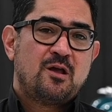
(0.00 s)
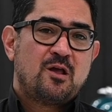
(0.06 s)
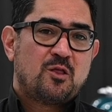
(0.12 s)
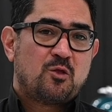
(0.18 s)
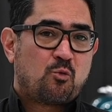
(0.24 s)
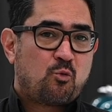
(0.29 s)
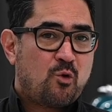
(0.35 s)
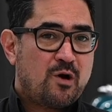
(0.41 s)

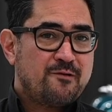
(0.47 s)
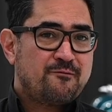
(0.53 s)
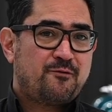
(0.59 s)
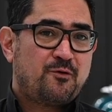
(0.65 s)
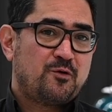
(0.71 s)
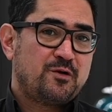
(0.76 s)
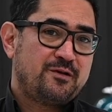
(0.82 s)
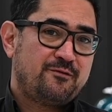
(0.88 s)
the
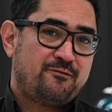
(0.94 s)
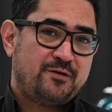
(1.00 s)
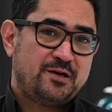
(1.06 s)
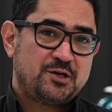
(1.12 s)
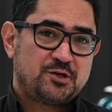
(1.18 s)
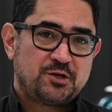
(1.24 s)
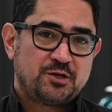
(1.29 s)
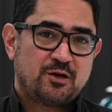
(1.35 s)
140
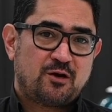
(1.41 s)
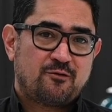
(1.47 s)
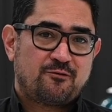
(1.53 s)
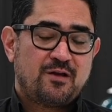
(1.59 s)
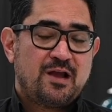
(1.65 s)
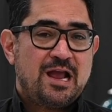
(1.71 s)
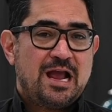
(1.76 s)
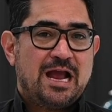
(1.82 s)
finishing
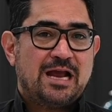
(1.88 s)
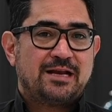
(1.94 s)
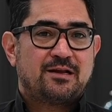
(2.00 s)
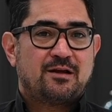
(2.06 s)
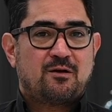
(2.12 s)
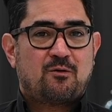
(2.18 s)
off at